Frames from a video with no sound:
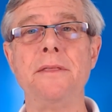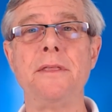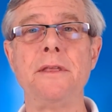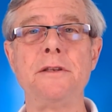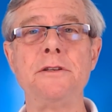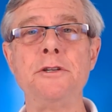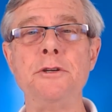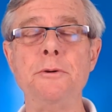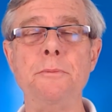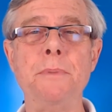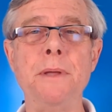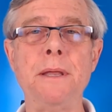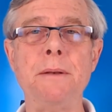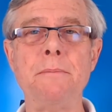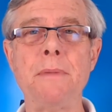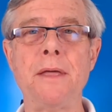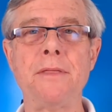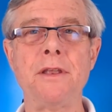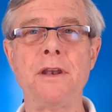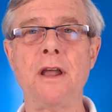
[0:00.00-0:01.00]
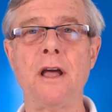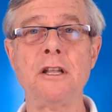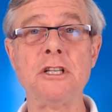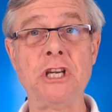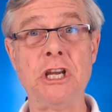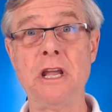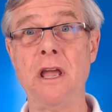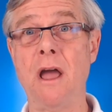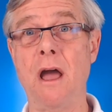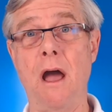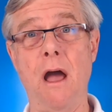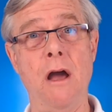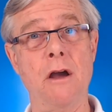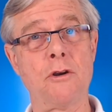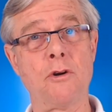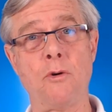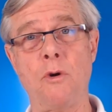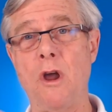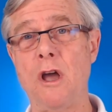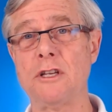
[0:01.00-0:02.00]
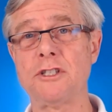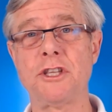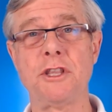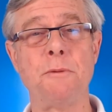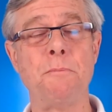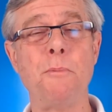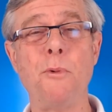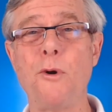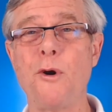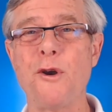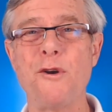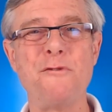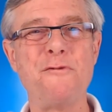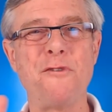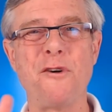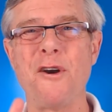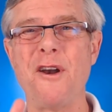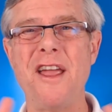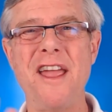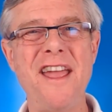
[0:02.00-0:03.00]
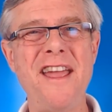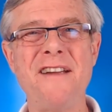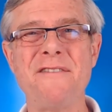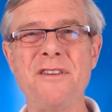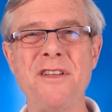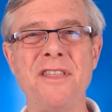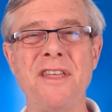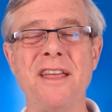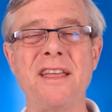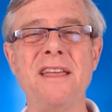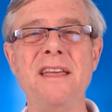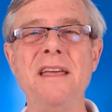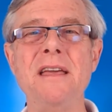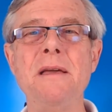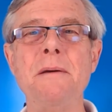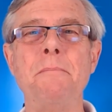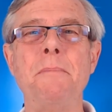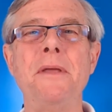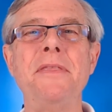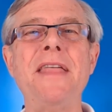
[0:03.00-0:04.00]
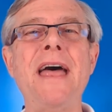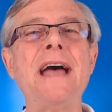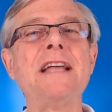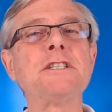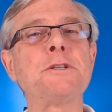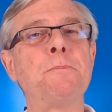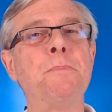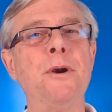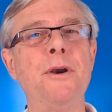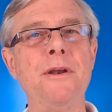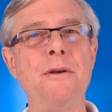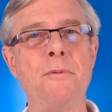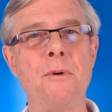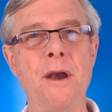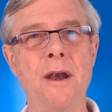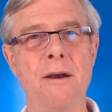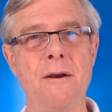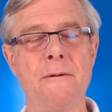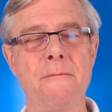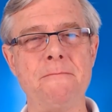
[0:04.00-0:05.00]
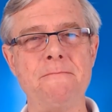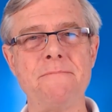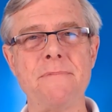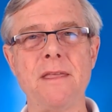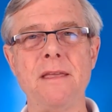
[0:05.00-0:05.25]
the two-bin methodology across the board for everything. But that's pretty rare.